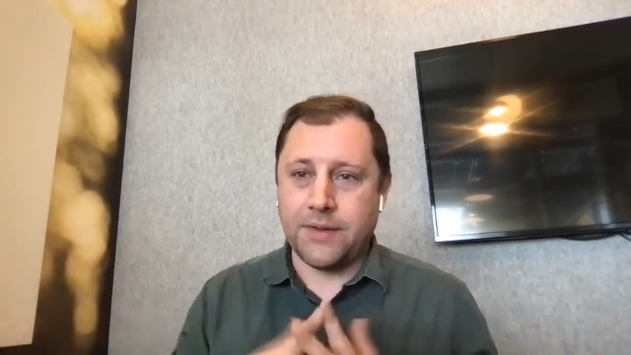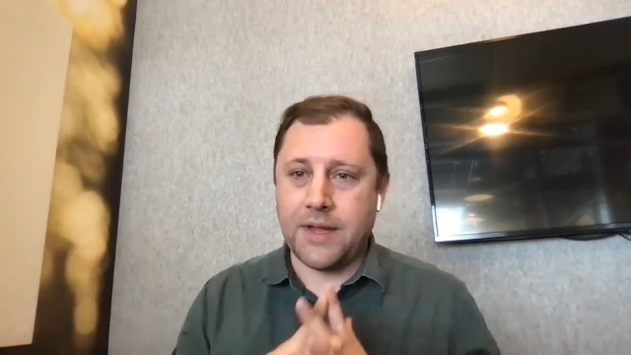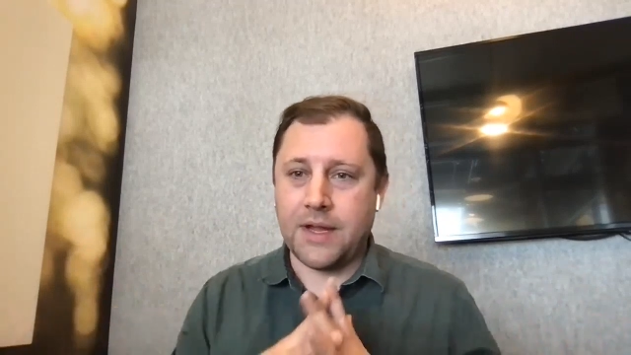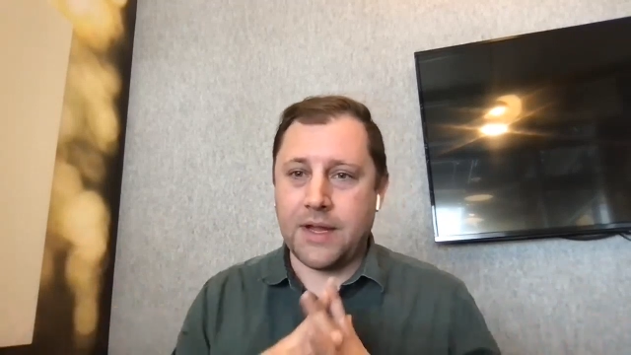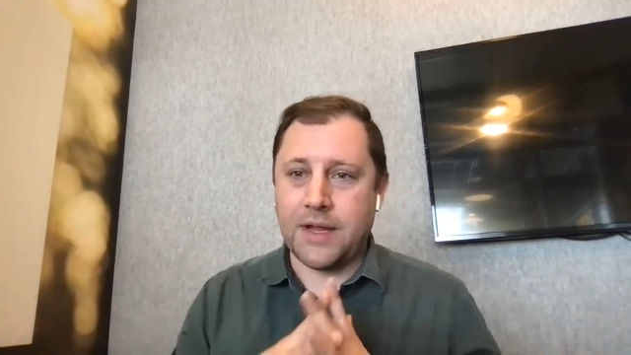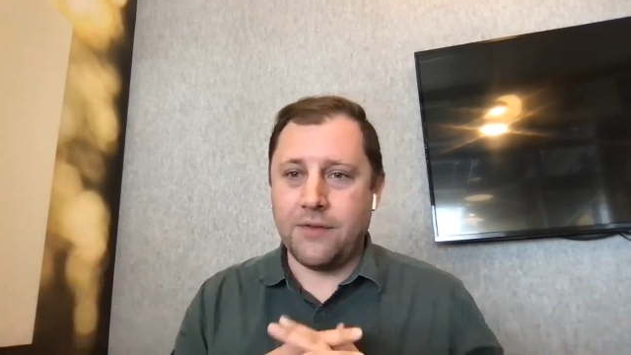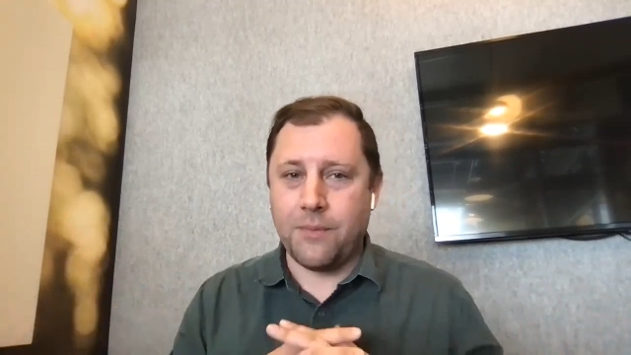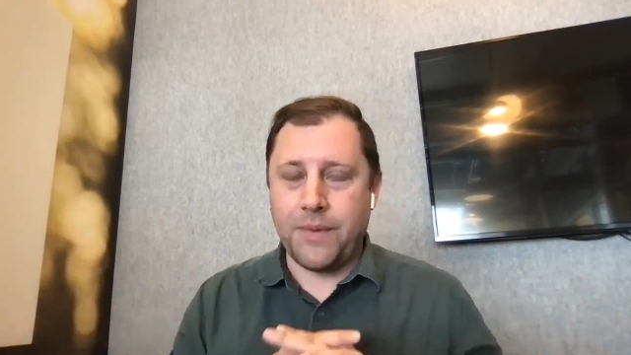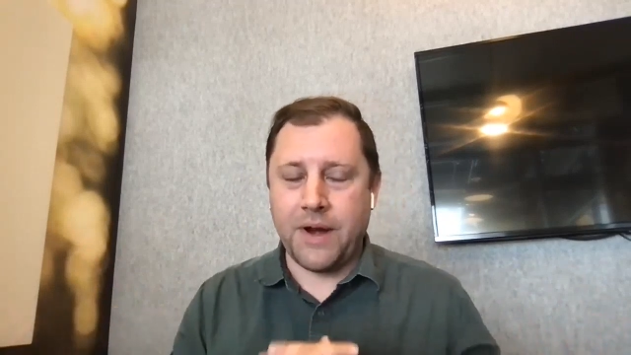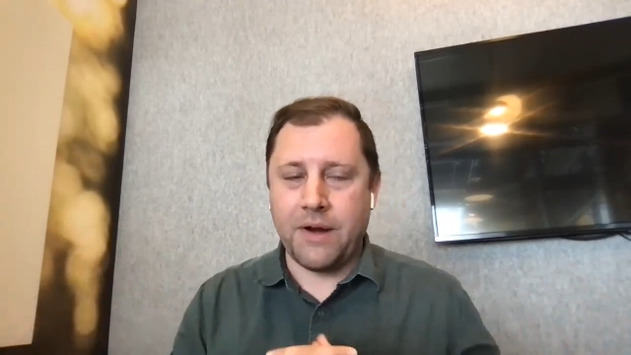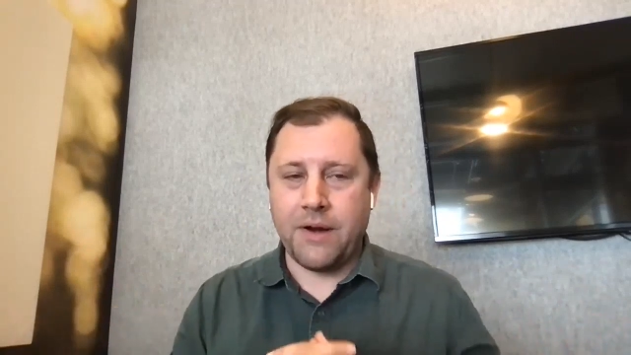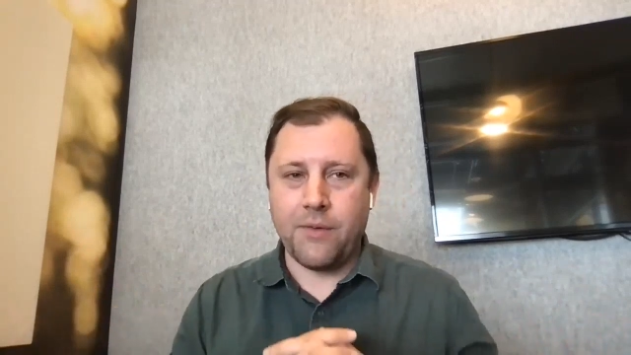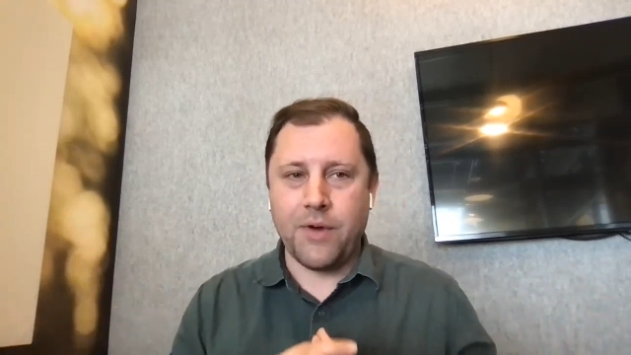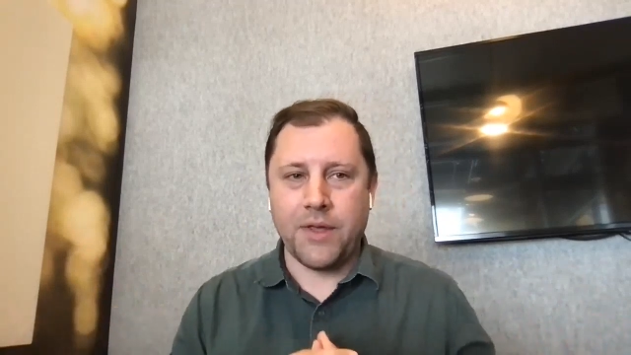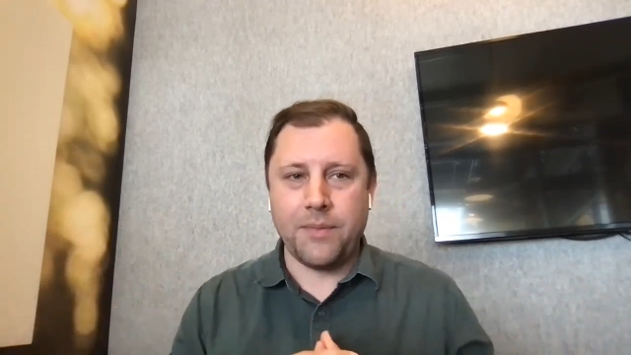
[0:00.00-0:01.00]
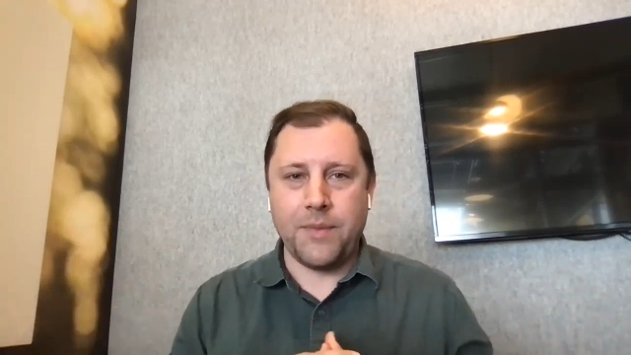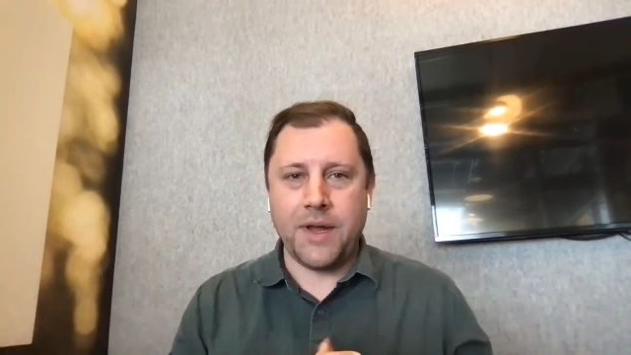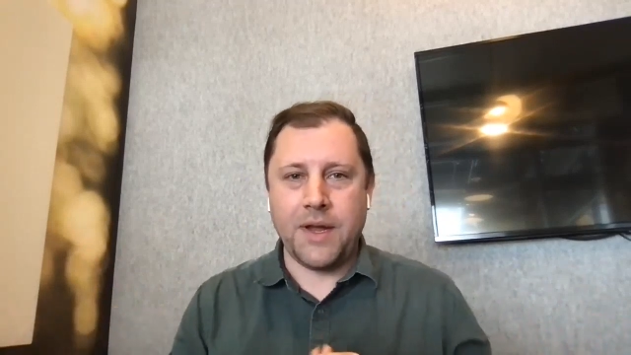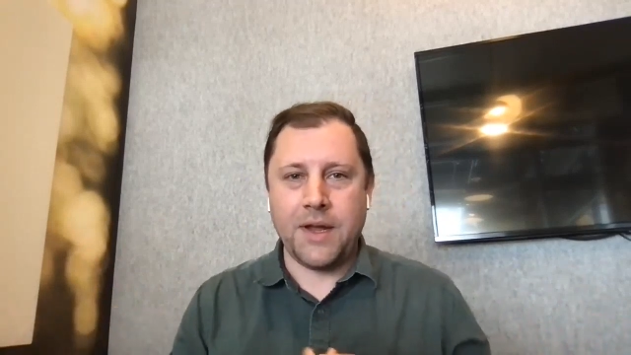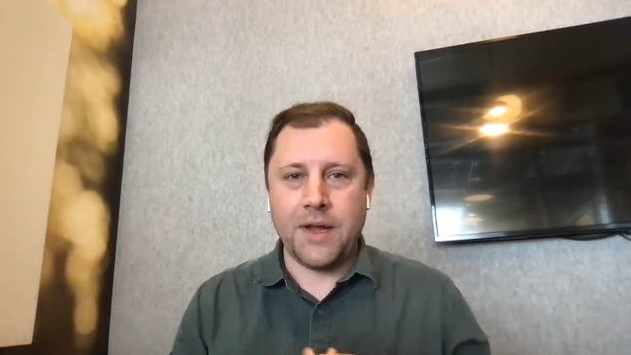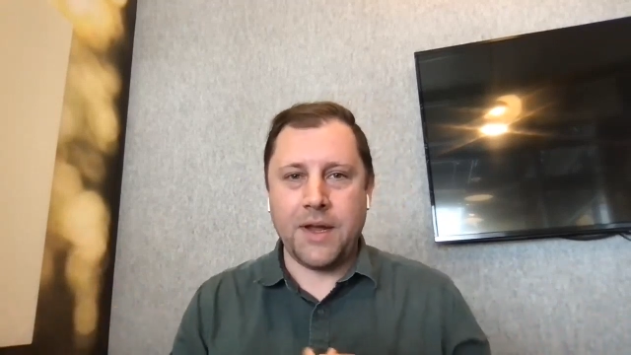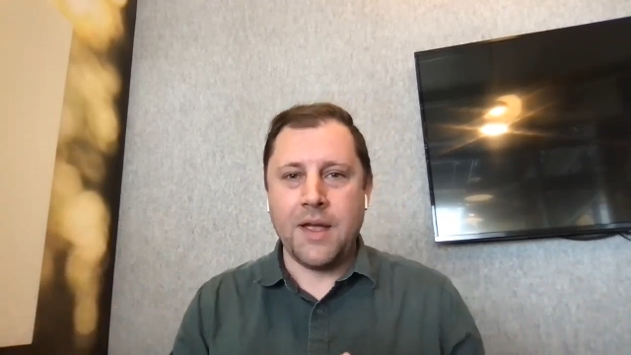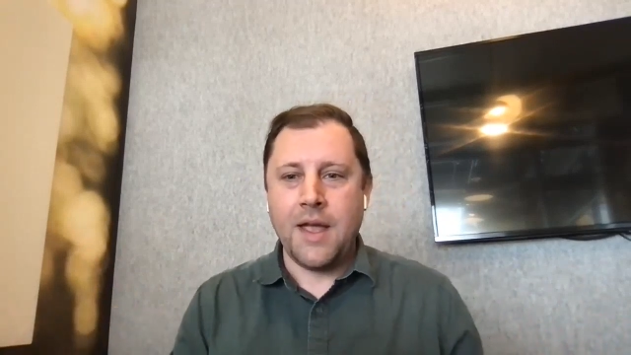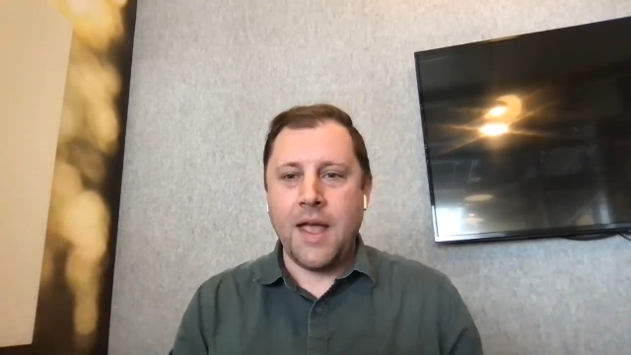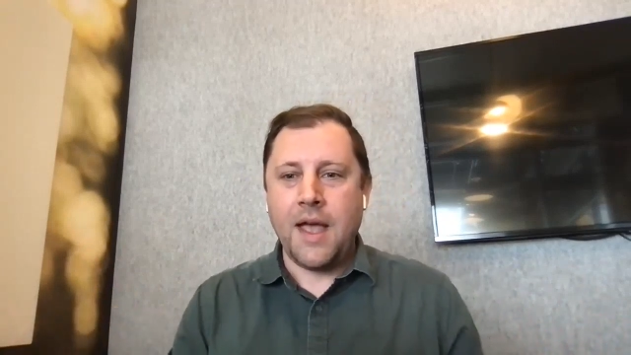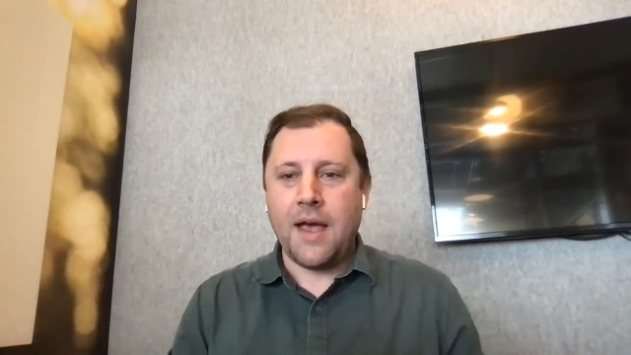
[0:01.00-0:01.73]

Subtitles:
so thank you for bearing with me.